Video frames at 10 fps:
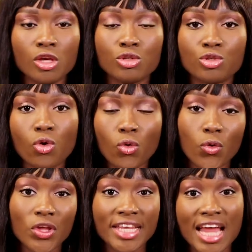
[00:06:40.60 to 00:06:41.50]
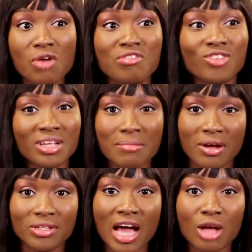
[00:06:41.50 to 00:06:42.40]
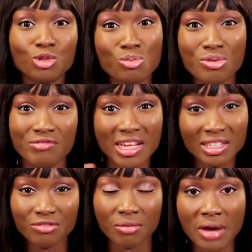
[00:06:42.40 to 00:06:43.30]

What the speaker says: So now we've talked about how to prevent it from